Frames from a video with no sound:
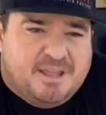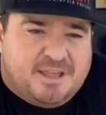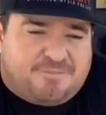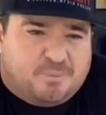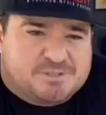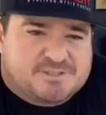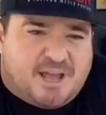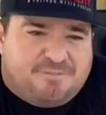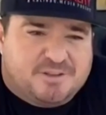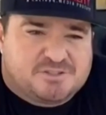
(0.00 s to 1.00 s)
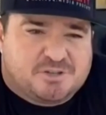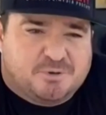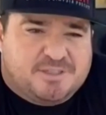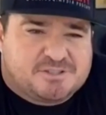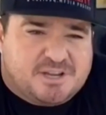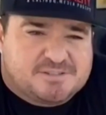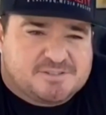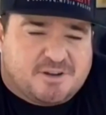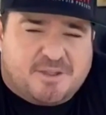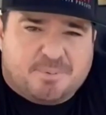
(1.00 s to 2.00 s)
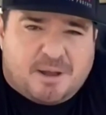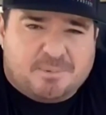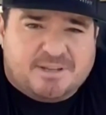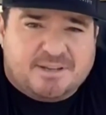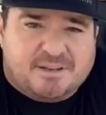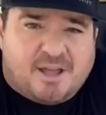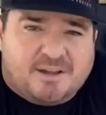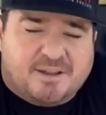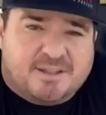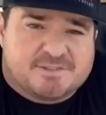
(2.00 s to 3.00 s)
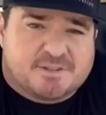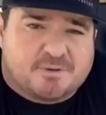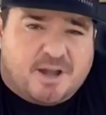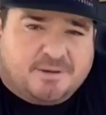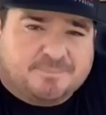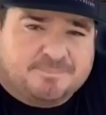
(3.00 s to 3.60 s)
If it was tough and chewy, the chances are they probably didn't cut it against the grain.